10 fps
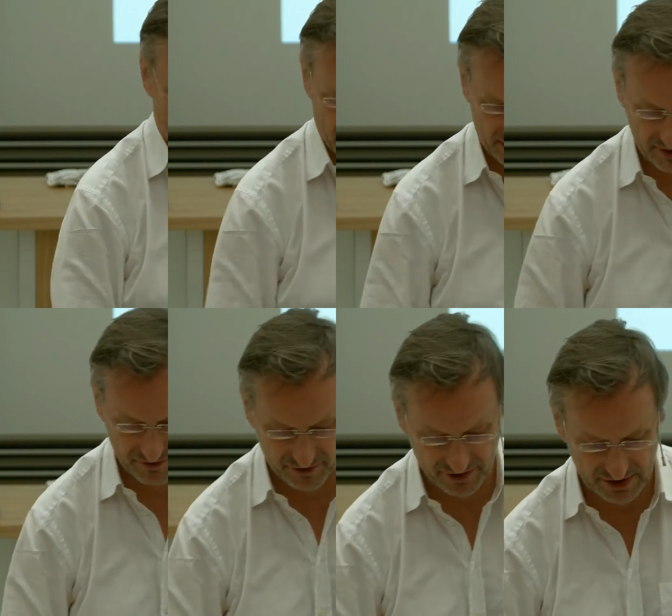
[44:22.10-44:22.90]
And
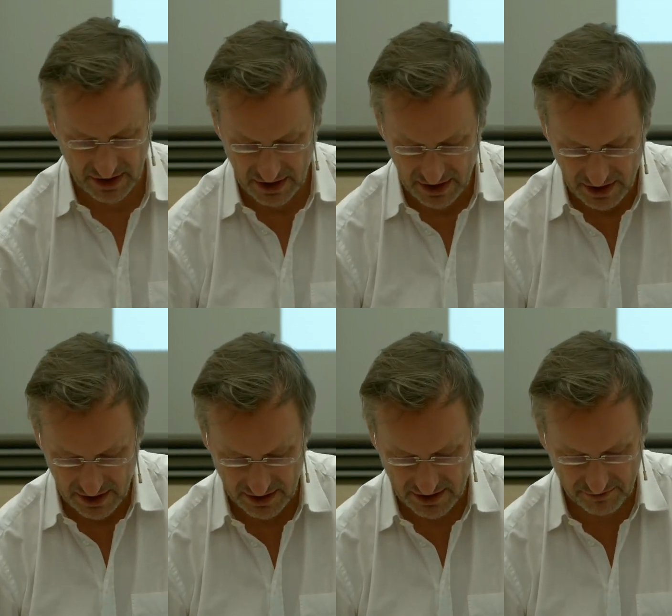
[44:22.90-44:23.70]
therefore,
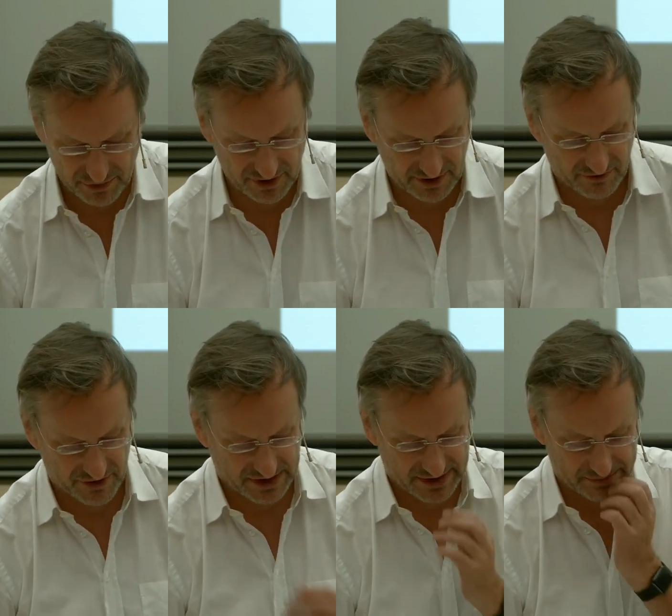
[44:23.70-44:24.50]
it's important, for
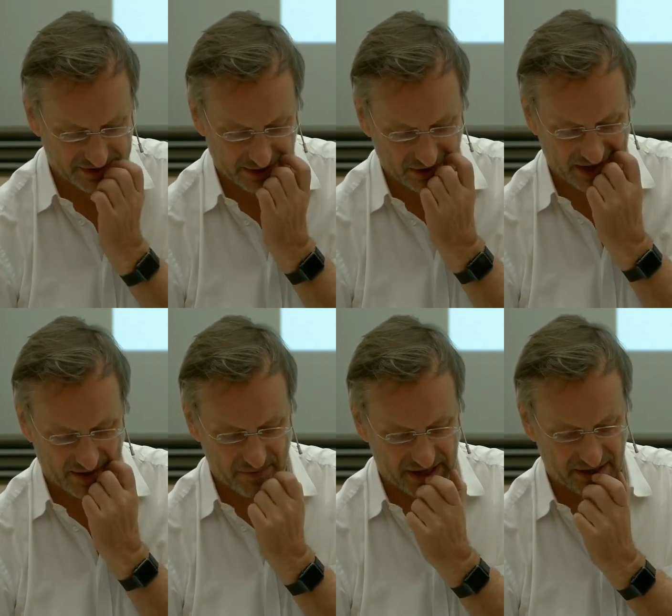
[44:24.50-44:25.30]
example, that you can
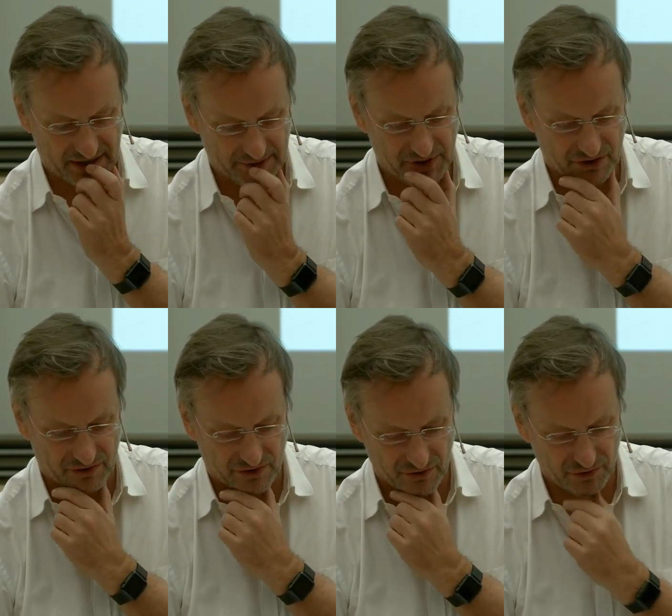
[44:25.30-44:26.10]
make an image
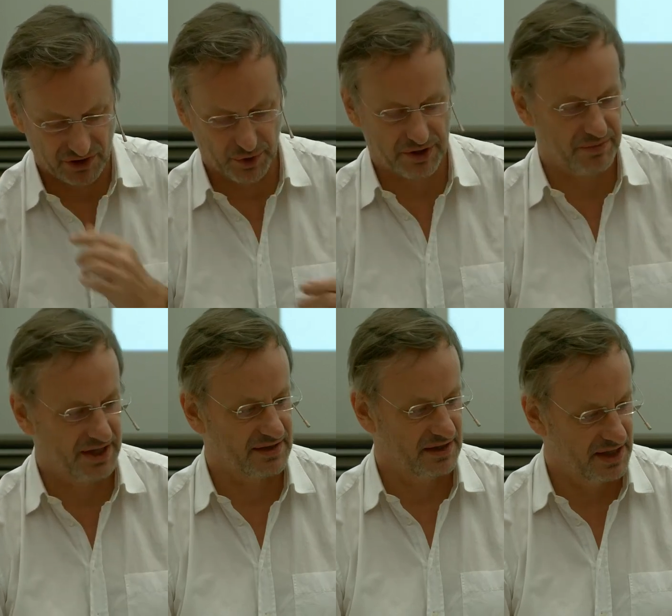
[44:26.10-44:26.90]
contour, which
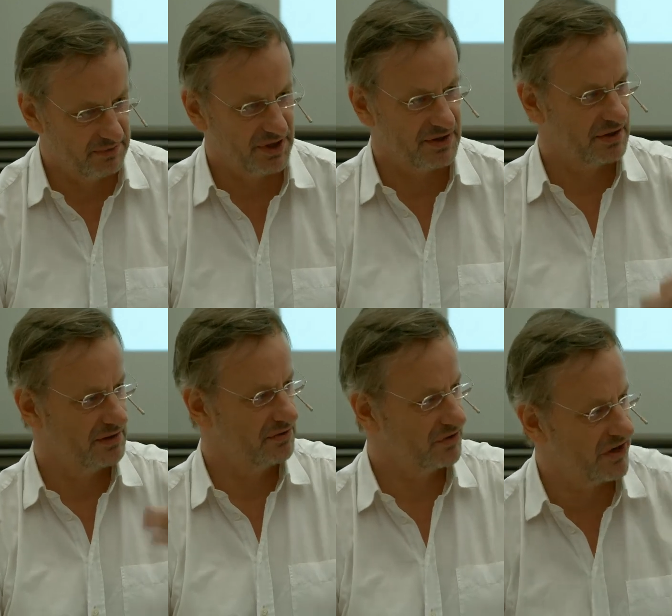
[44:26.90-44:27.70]
makes an image
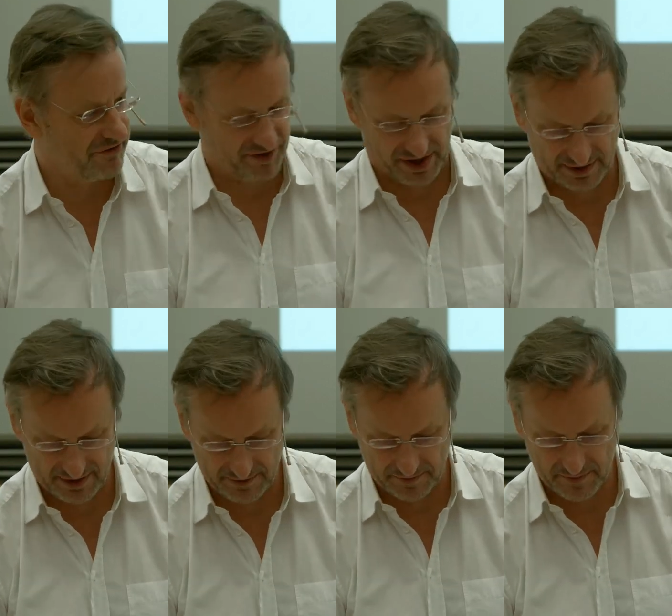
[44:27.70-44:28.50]
to a graphics.
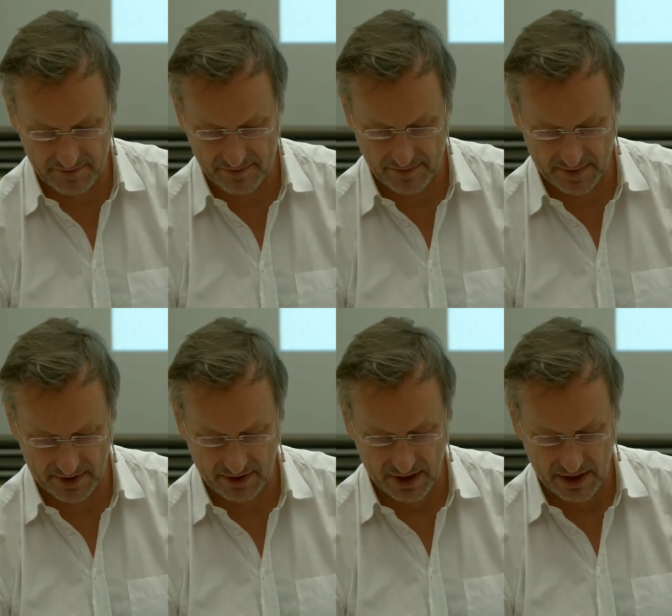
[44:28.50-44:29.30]

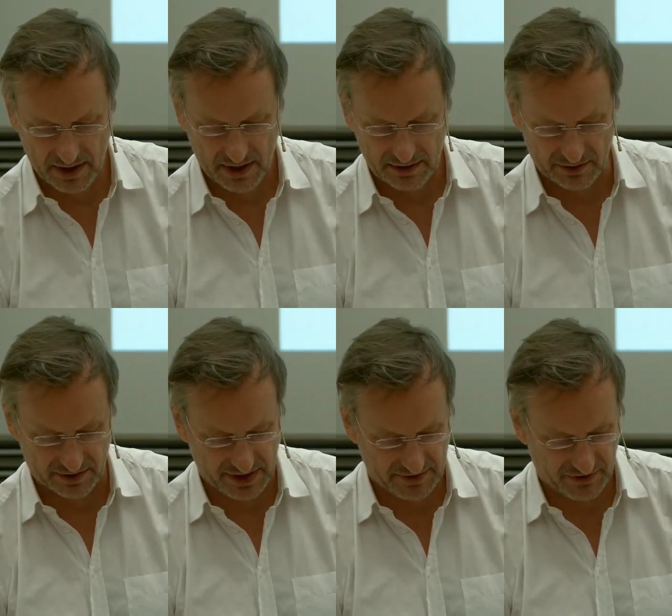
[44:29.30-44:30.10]
So
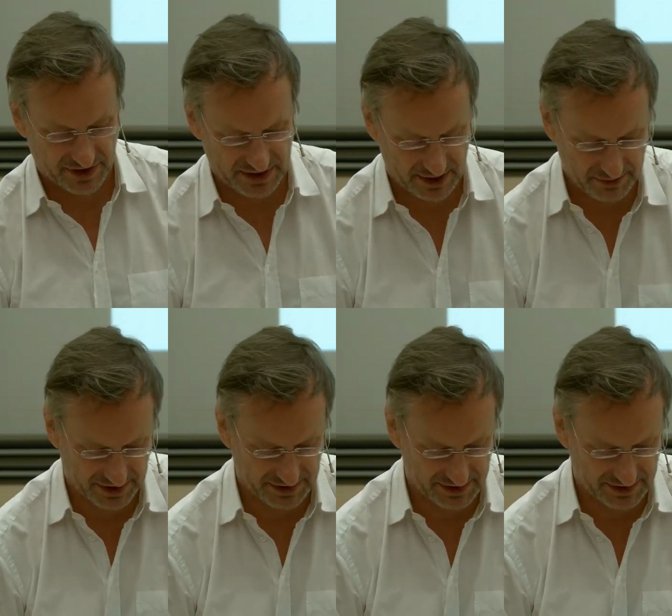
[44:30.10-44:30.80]
this, for example, is a